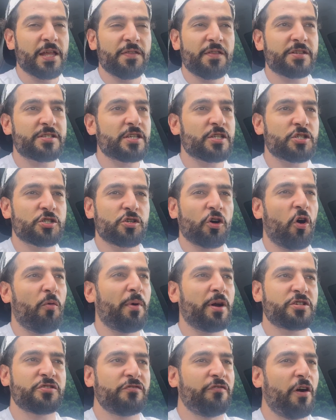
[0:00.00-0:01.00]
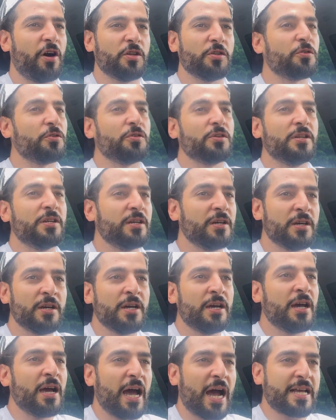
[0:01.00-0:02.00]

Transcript: This is so much fun, dude.